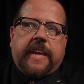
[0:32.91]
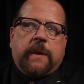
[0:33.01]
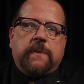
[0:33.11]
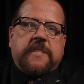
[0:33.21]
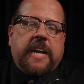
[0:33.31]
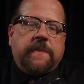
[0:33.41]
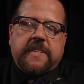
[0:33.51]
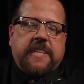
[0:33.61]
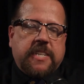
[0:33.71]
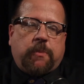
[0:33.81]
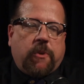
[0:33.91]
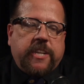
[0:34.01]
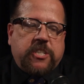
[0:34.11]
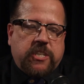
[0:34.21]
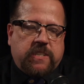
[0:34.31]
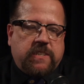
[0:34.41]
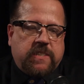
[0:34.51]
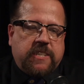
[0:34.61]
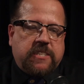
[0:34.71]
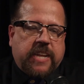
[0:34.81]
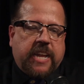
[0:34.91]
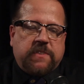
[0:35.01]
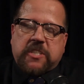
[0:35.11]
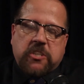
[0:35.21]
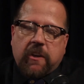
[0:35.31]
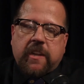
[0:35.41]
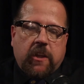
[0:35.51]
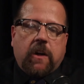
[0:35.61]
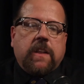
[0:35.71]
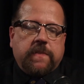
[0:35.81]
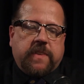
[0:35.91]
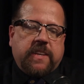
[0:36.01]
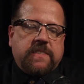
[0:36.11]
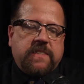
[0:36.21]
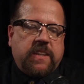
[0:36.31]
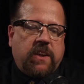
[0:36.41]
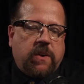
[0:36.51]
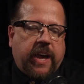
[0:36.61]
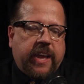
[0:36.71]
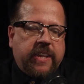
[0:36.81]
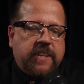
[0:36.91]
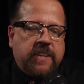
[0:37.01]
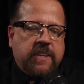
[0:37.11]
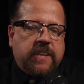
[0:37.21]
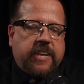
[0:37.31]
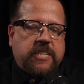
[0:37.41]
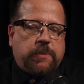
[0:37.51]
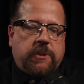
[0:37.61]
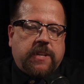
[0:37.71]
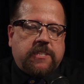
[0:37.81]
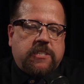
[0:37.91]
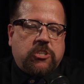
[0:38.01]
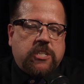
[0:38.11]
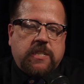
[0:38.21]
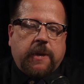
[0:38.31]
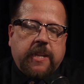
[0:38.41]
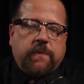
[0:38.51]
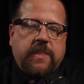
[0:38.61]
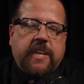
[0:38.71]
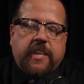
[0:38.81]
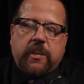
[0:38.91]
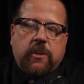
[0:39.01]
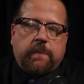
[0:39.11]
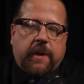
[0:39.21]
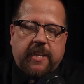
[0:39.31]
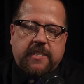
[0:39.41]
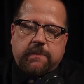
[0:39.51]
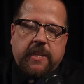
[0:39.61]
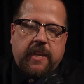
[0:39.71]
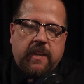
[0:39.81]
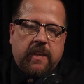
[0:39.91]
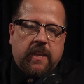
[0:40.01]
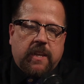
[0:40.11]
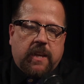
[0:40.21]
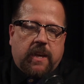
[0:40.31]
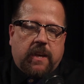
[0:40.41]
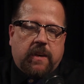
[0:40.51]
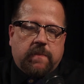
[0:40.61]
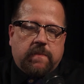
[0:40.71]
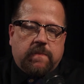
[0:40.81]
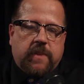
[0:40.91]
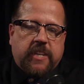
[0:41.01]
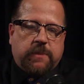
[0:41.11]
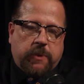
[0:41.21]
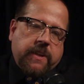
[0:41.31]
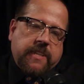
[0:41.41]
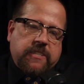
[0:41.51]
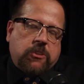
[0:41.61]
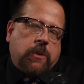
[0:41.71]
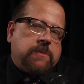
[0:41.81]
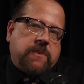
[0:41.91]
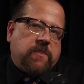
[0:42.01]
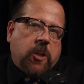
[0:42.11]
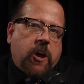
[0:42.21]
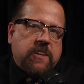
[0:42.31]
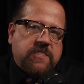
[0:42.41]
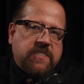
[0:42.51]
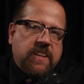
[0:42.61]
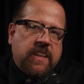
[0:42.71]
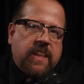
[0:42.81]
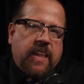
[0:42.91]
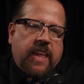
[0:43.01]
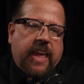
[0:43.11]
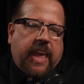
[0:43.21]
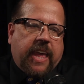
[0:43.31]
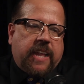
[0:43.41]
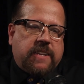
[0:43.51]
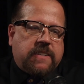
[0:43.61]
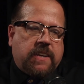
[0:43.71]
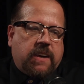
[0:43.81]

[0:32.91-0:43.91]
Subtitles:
it was kind of a desperation that kind of started all of this. I had experienced just about everything that you could possibly experience in terms of loss, and